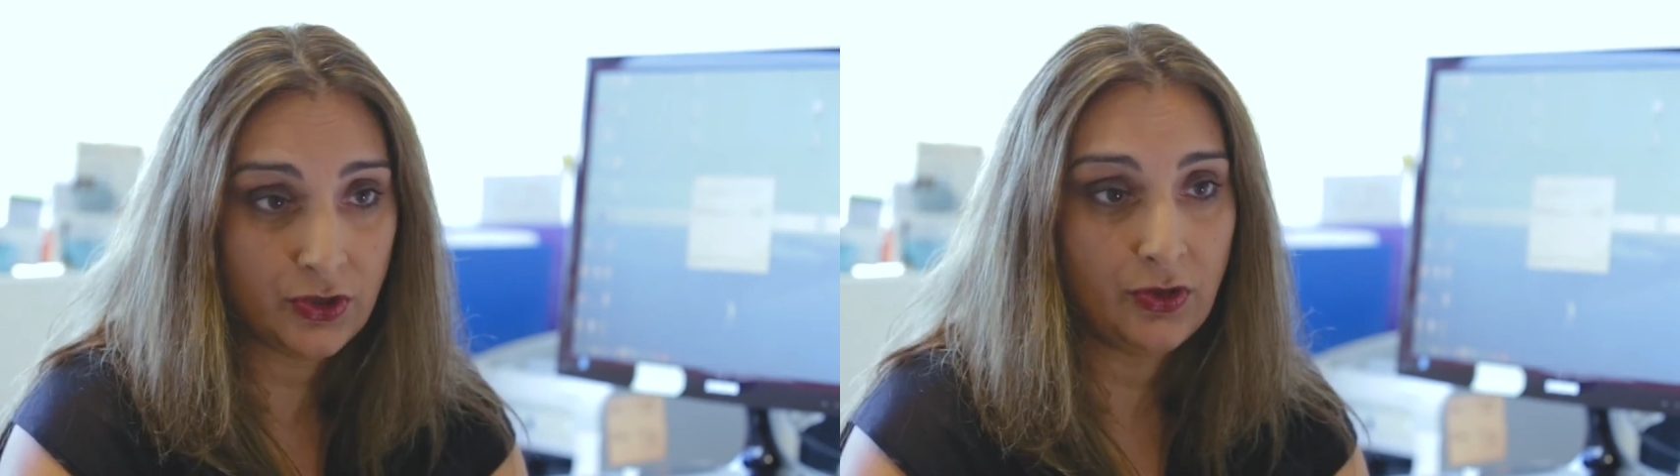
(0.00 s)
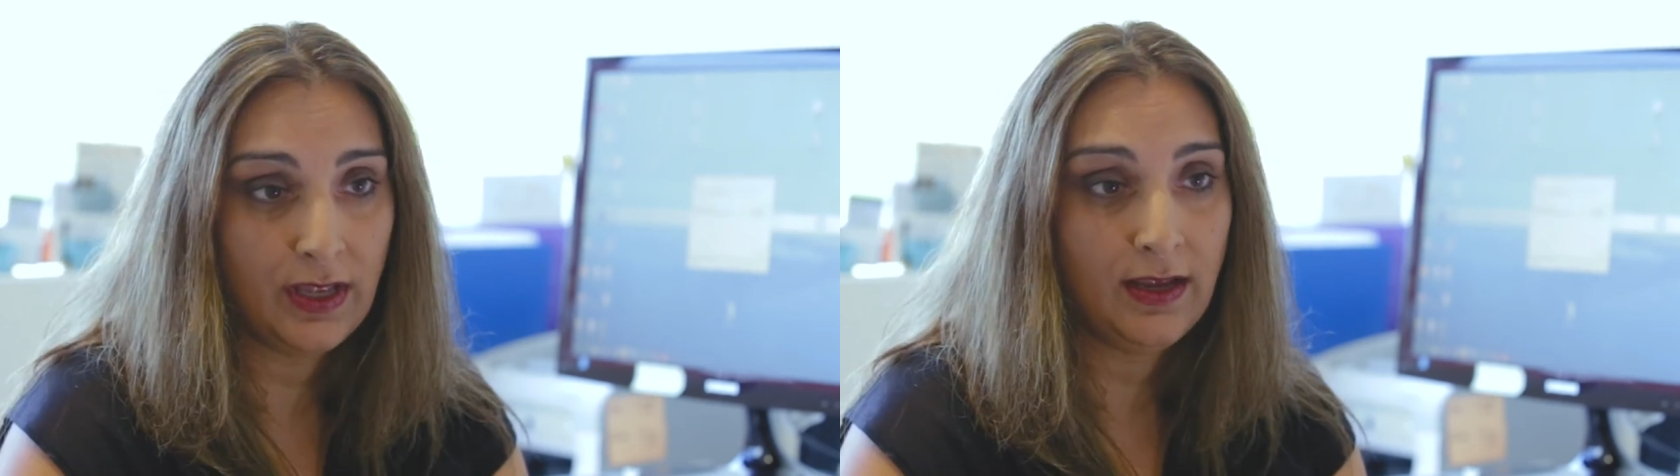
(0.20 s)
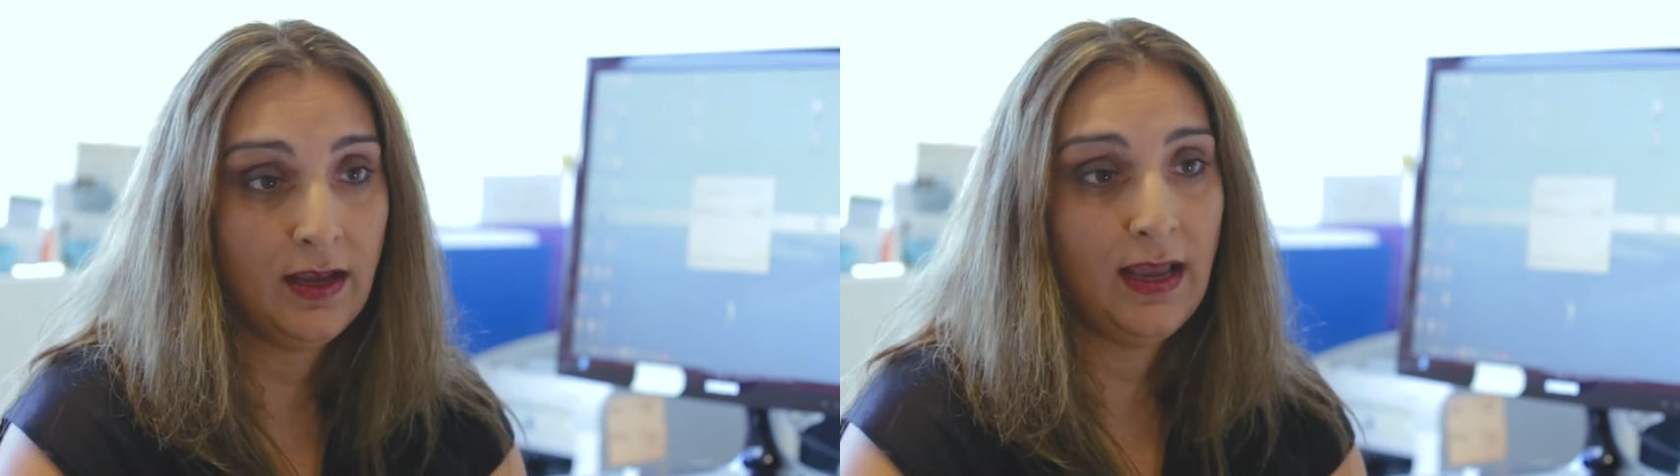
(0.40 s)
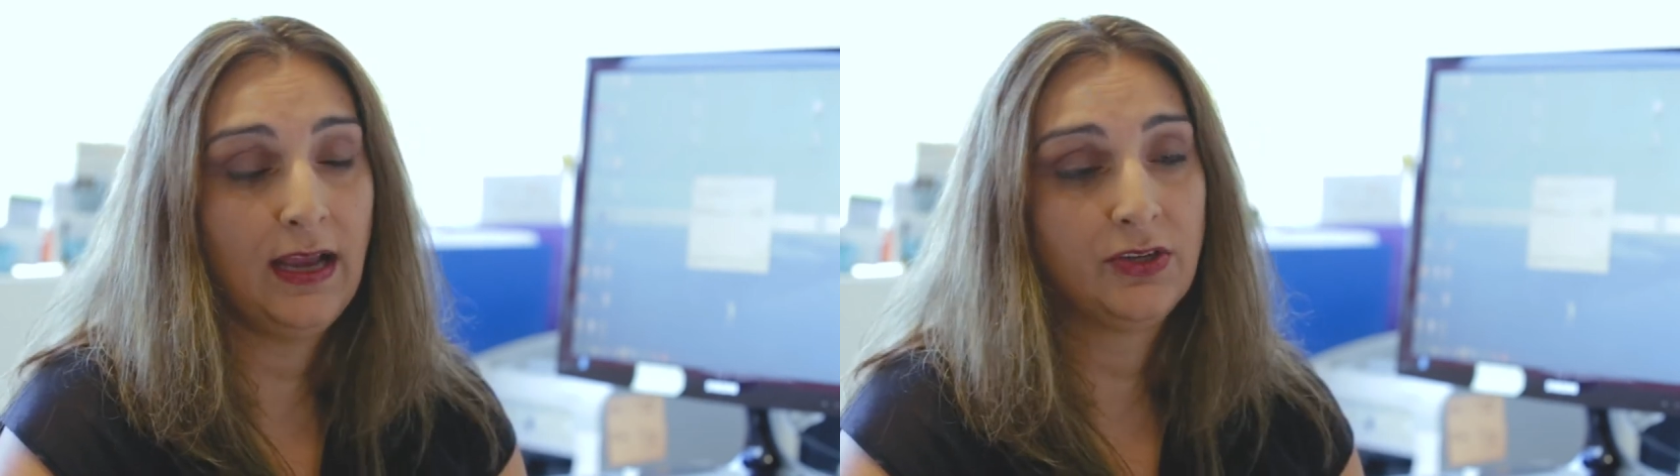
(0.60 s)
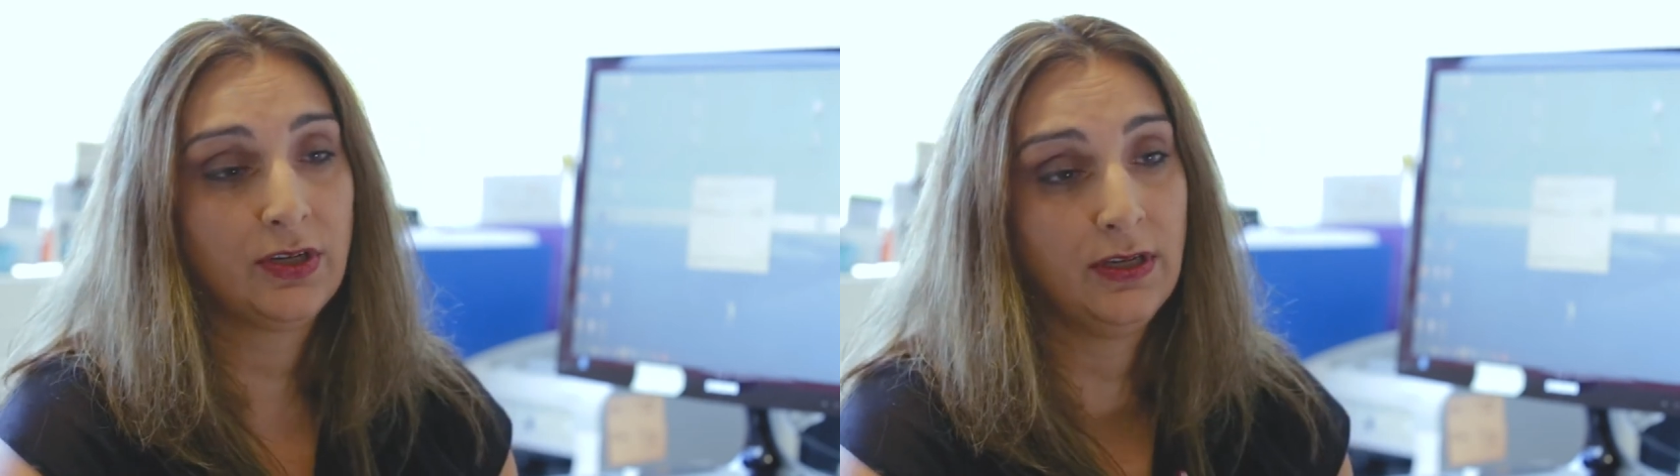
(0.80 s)
so they
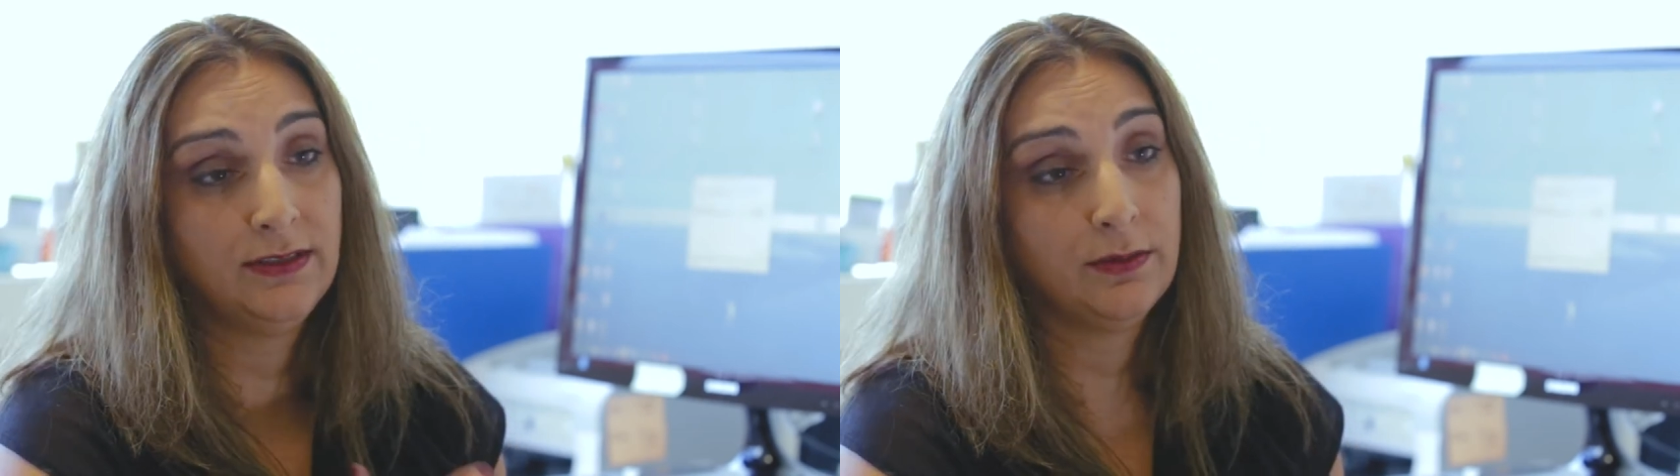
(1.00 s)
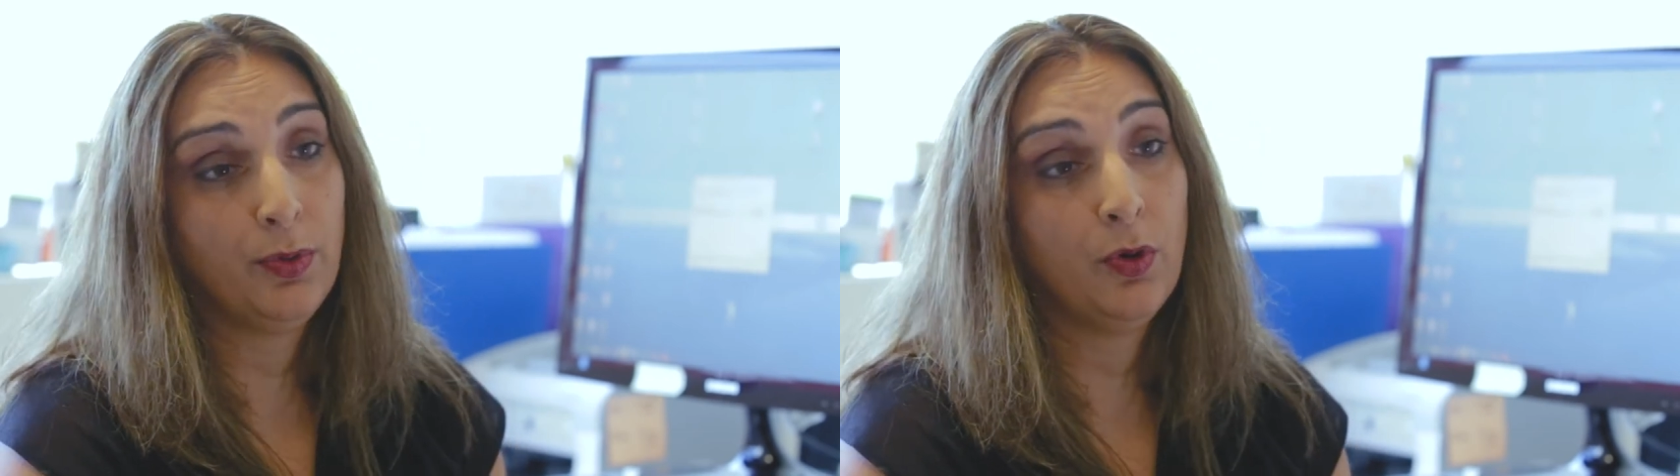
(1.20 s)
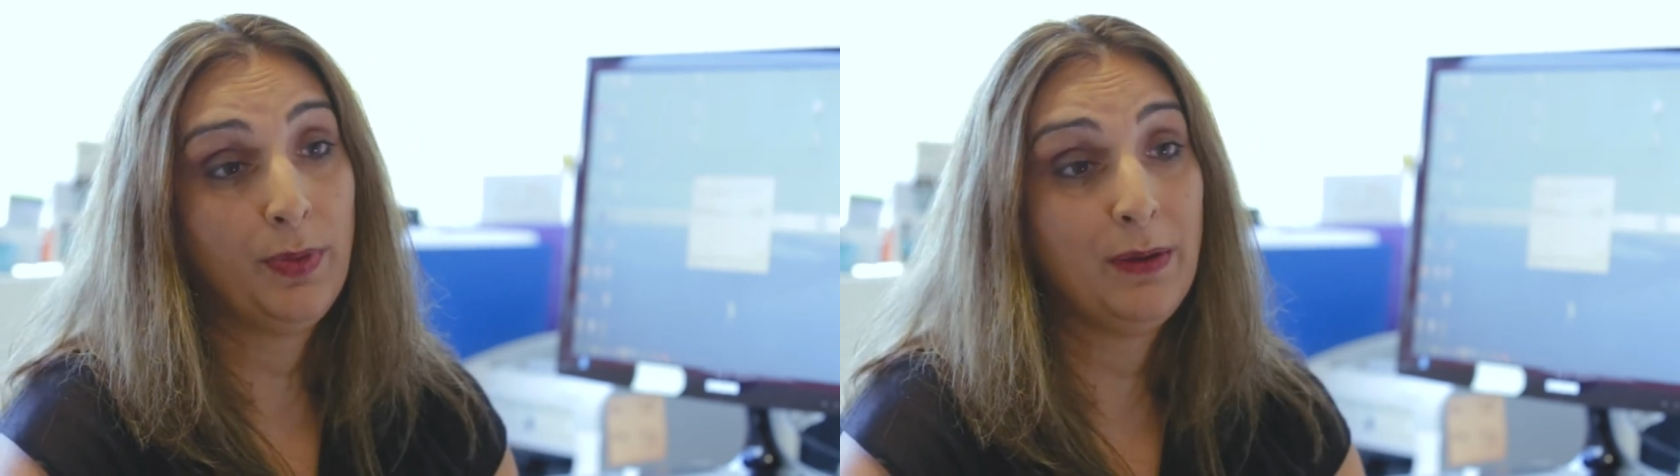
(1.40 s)
actually support